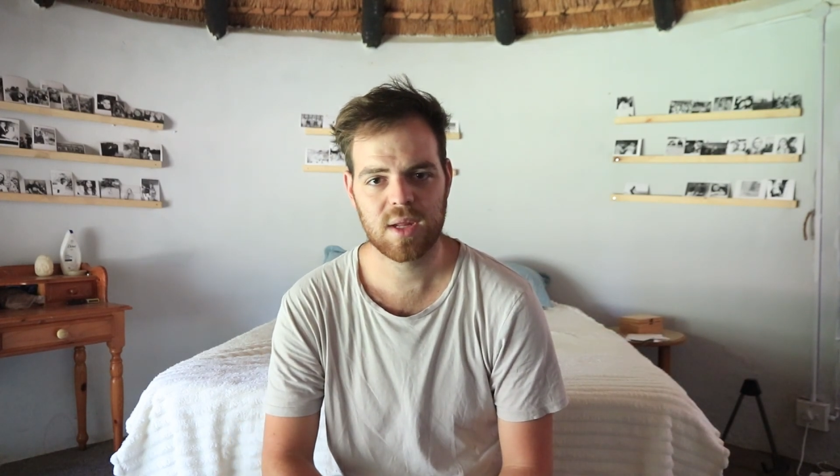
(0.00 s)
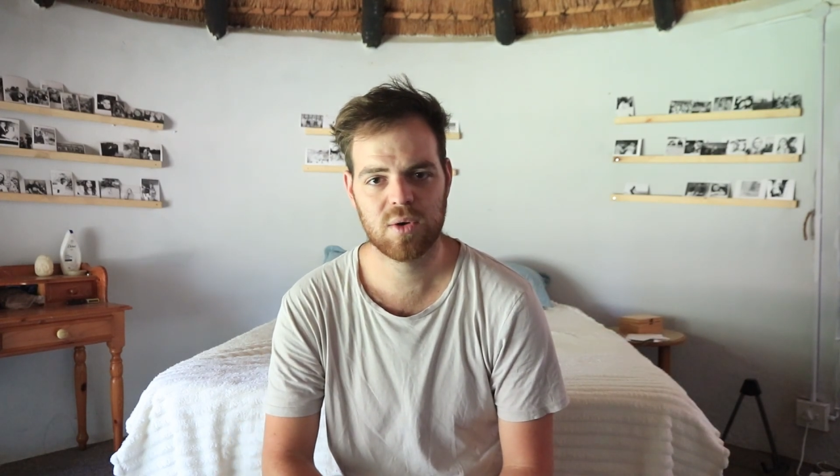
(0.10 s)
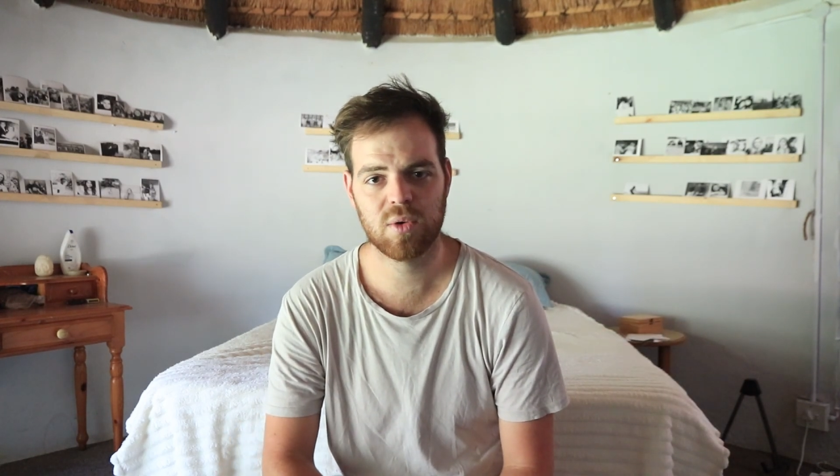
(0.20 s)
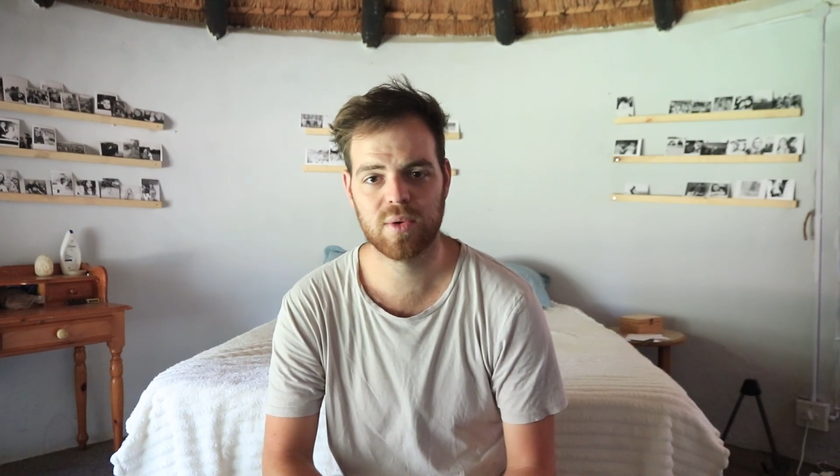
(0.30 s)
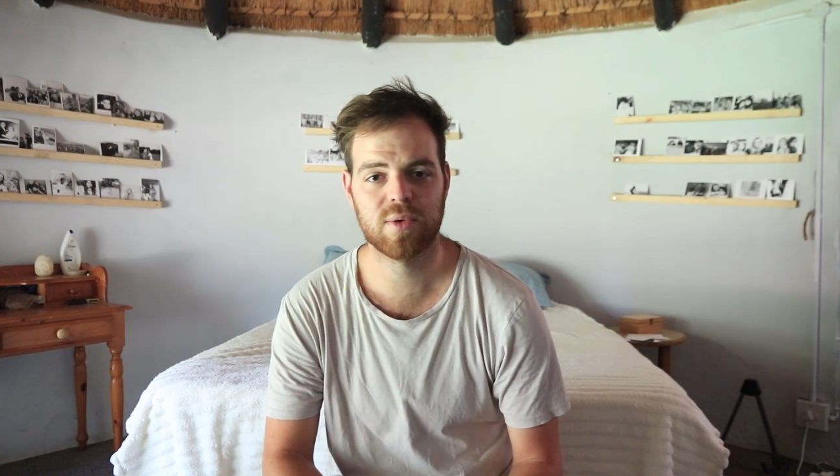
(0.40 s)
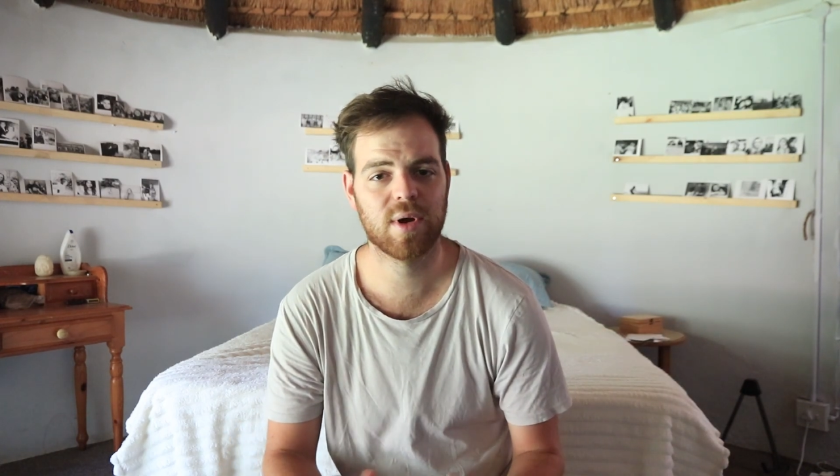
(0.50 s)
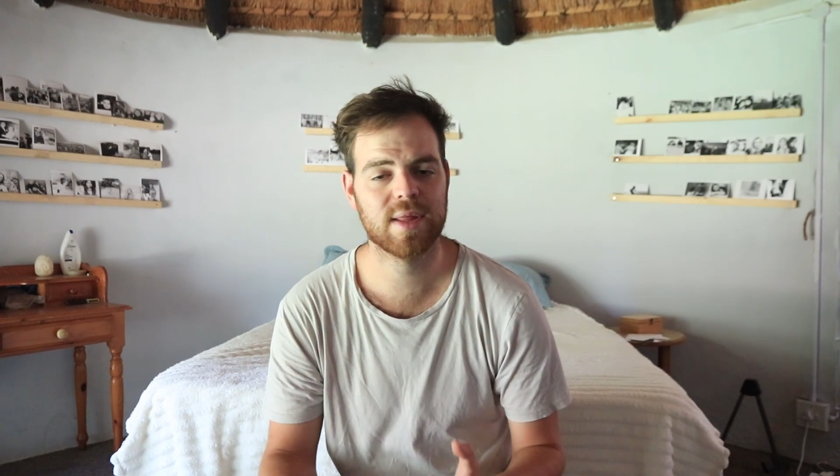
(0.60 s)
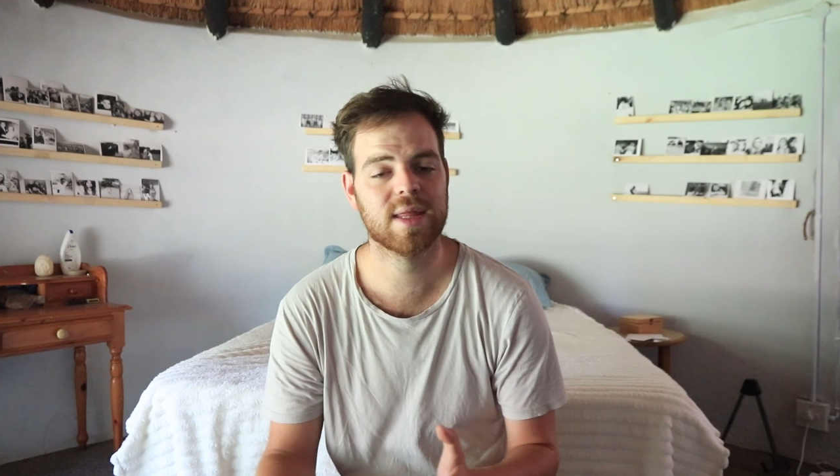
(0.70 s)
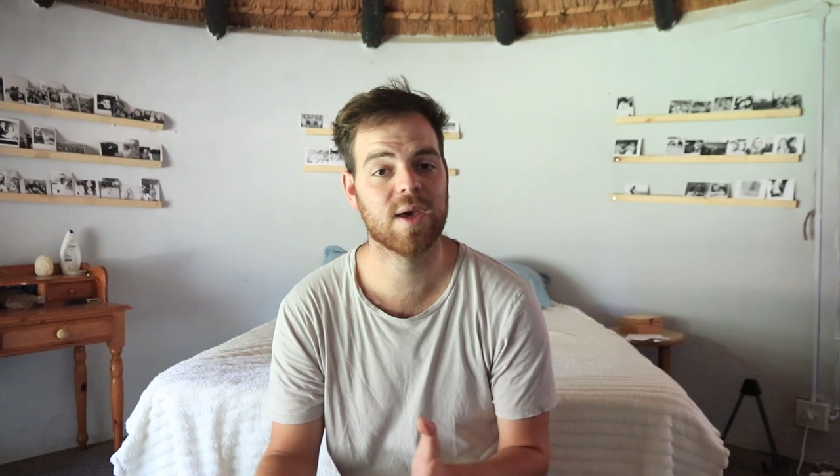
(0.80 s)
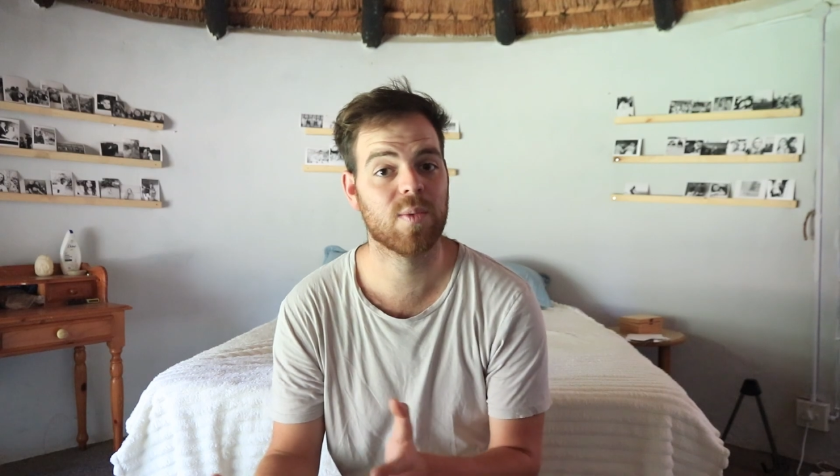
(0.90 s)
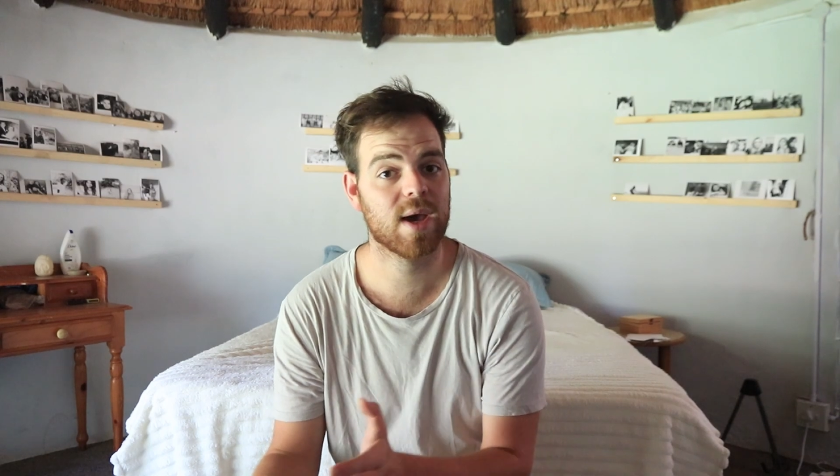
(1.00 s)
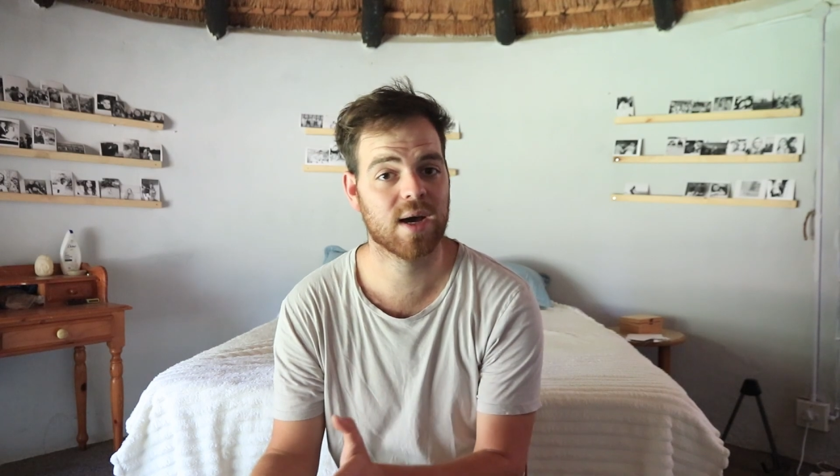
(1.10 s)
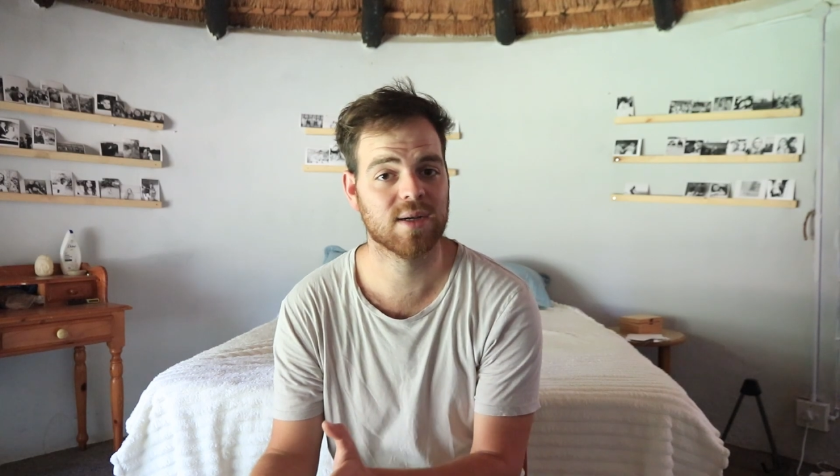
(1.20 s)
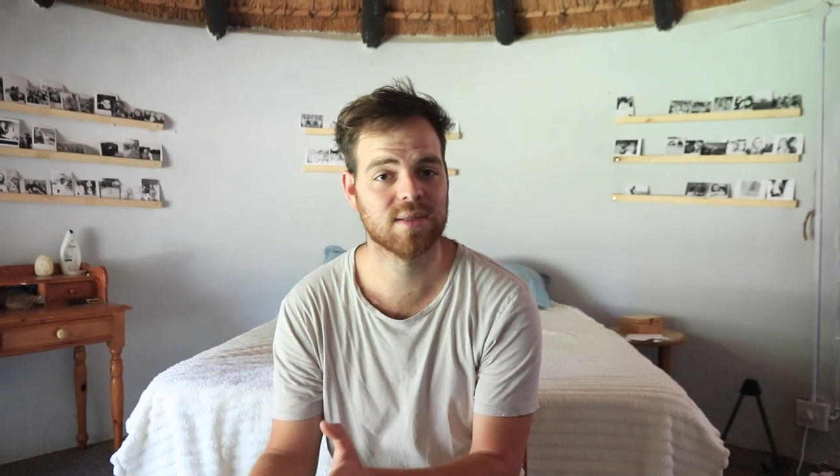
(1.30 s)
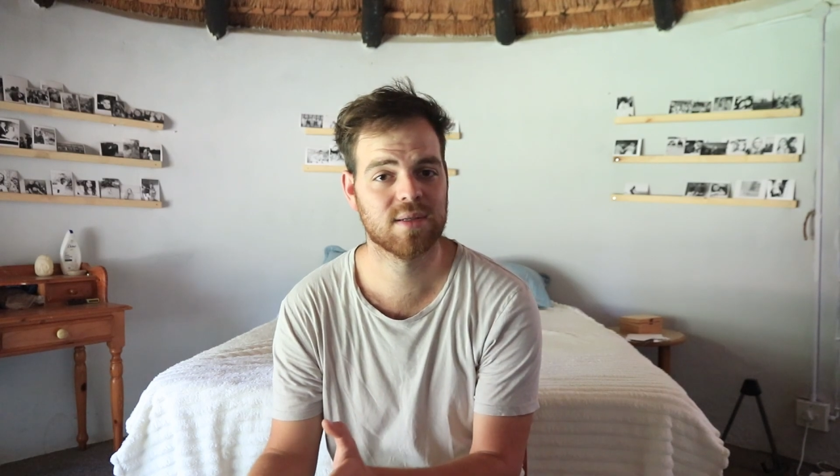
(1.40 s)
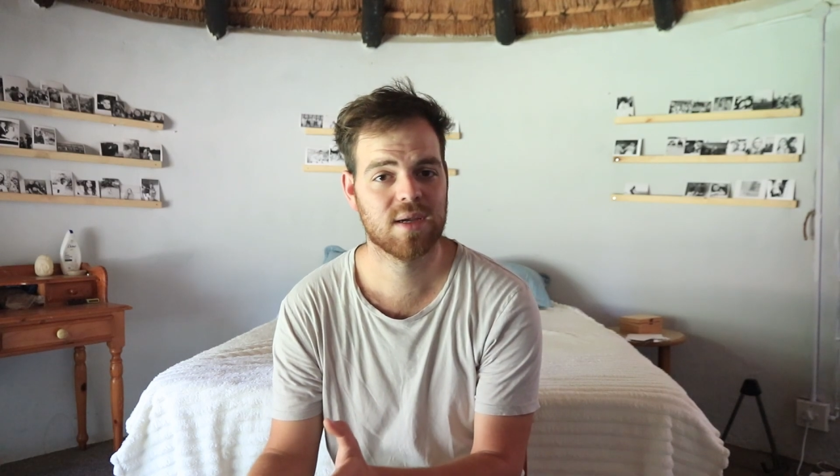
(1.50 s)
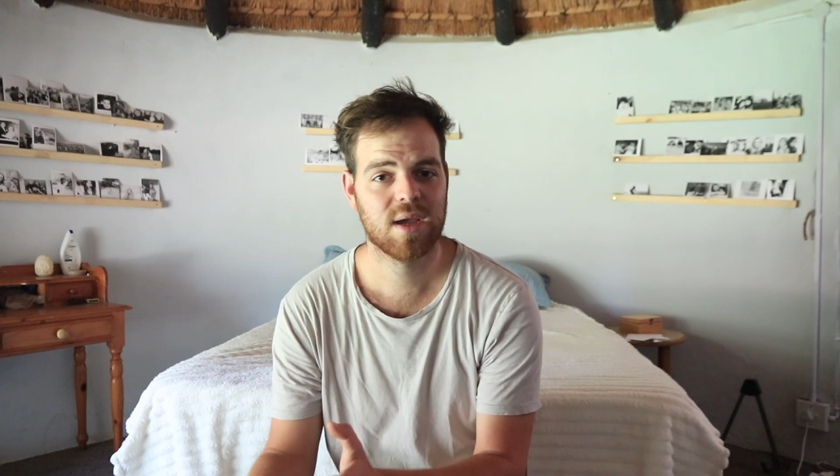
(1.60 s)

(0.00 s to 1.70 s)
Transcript: Or rather their warehouse,